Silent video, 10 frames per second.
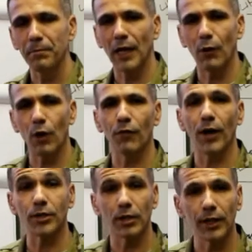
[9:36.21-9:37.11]
However,
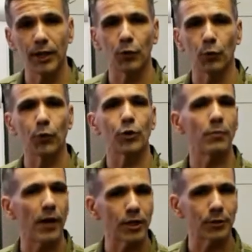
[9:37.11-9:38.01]
as a leader, we're
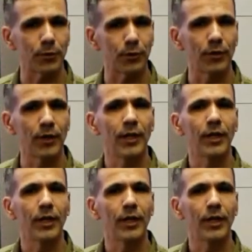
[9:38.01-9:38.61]
responsible